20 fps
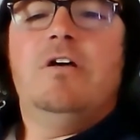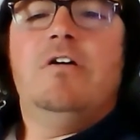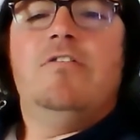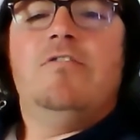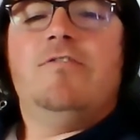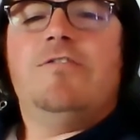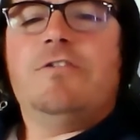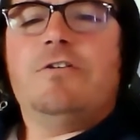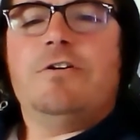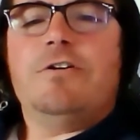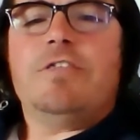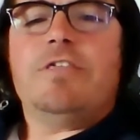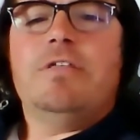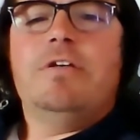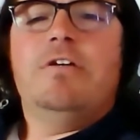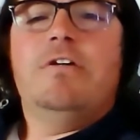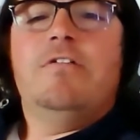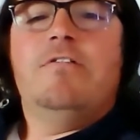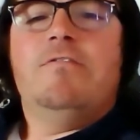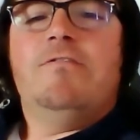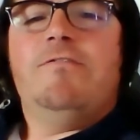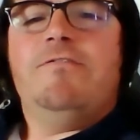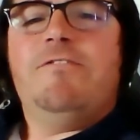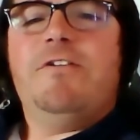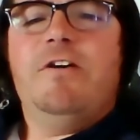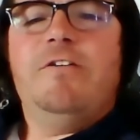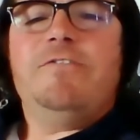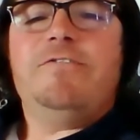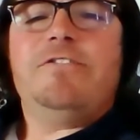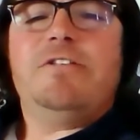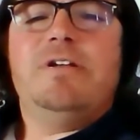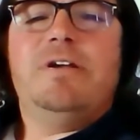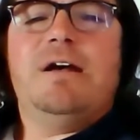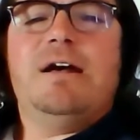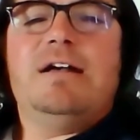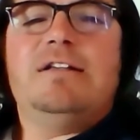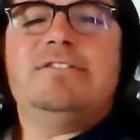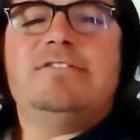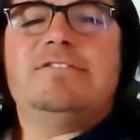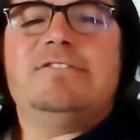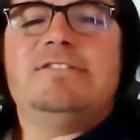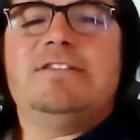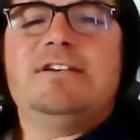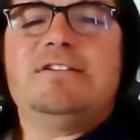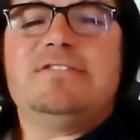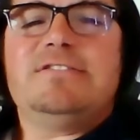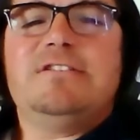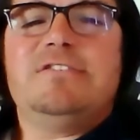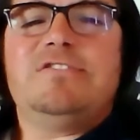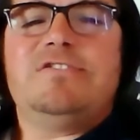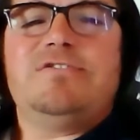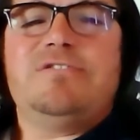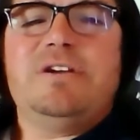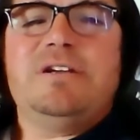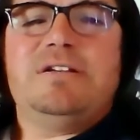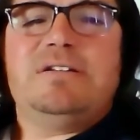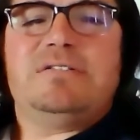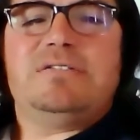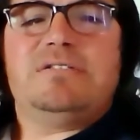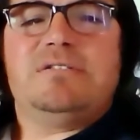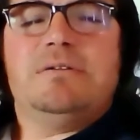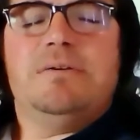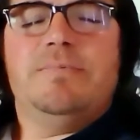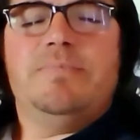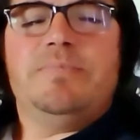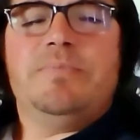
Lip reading: fourth, fifth, and 6th strings.